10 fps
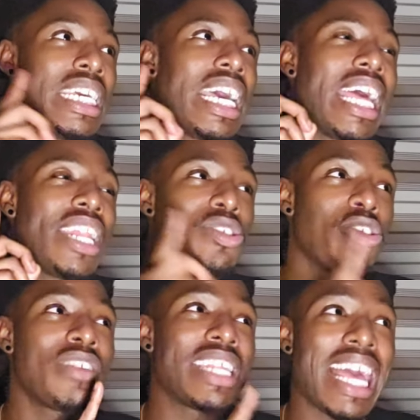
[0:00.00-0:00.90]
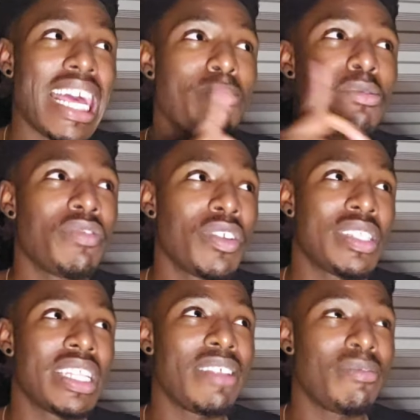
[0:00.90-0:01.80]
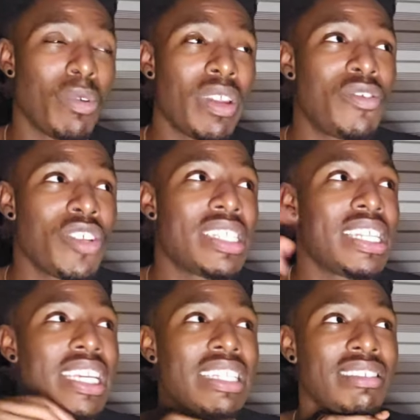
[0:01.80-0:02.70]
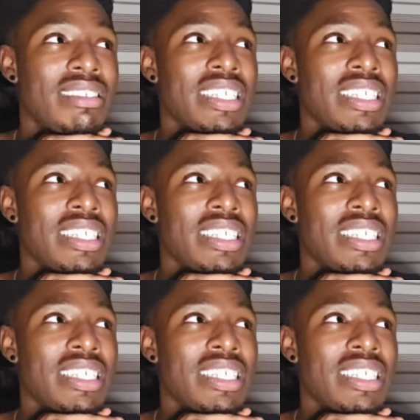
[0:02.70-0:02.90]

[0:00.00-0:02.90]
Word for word: and it's already had more views than the one I've just seen.